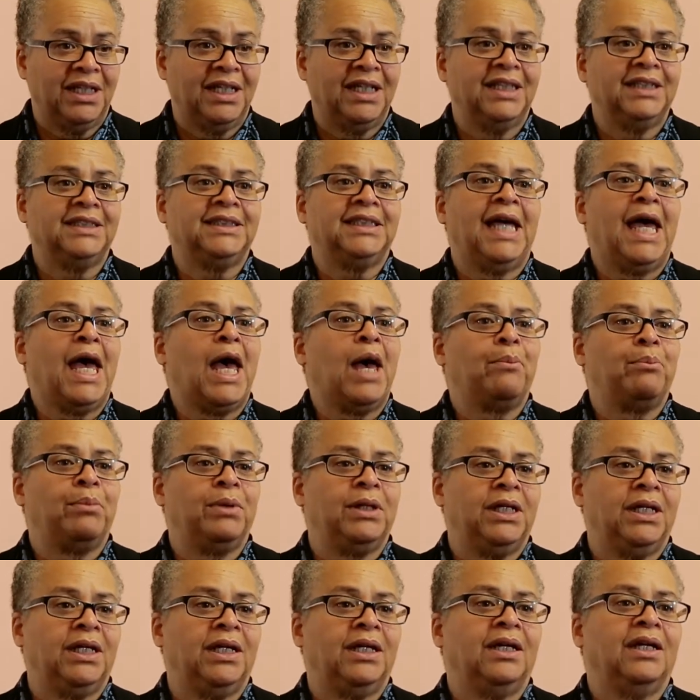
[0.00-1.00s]
It's
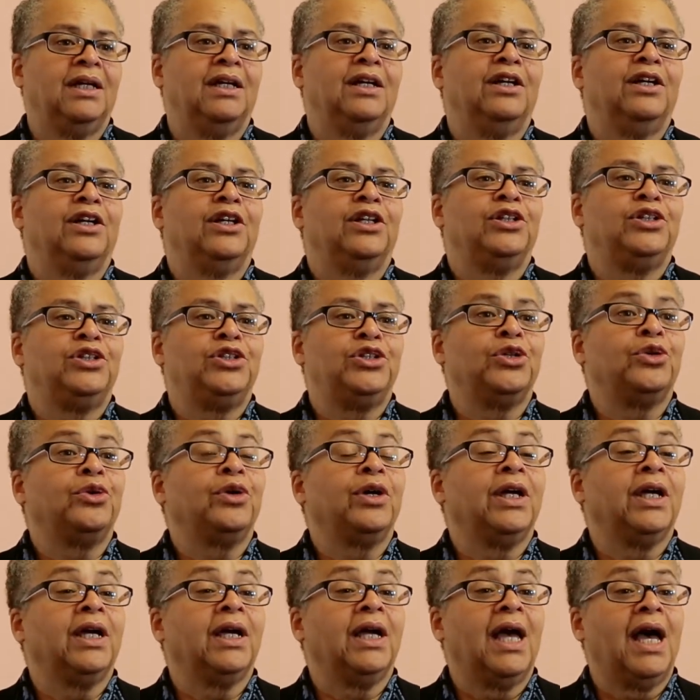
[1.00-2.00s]
happening
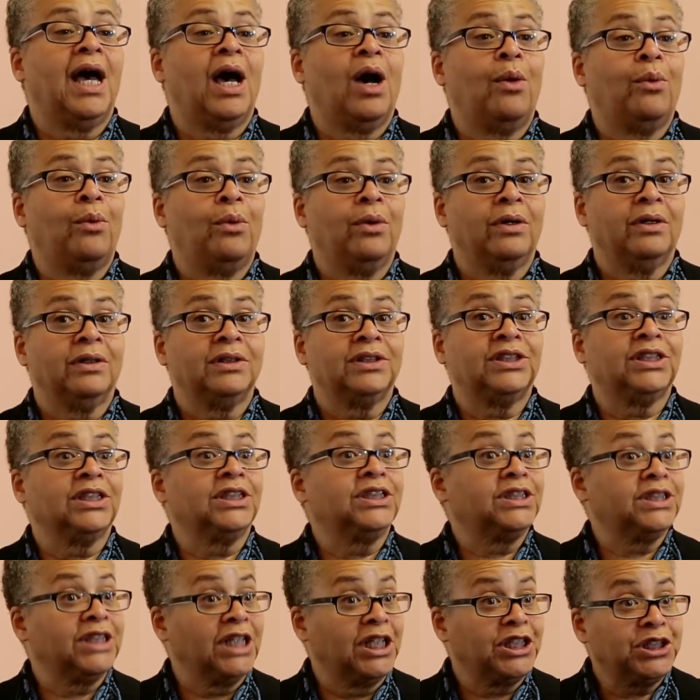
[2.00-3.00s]
during our
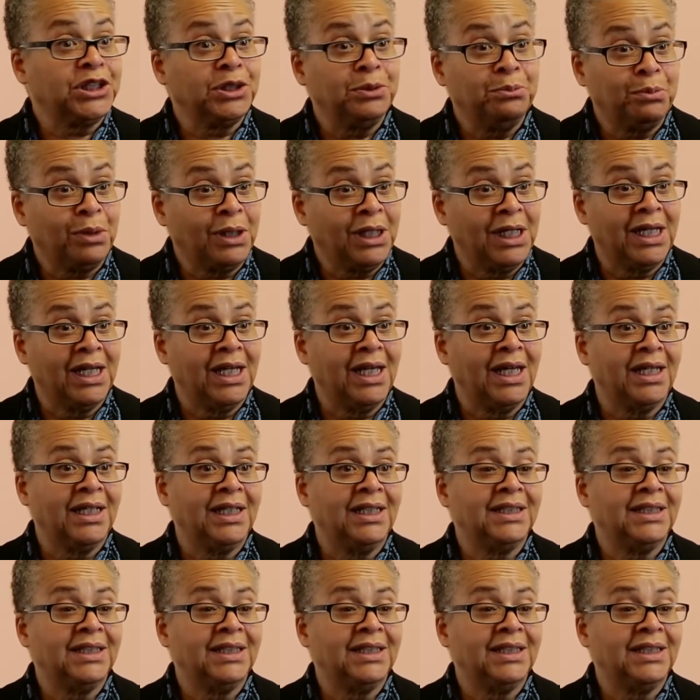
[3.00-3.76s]
succession plan.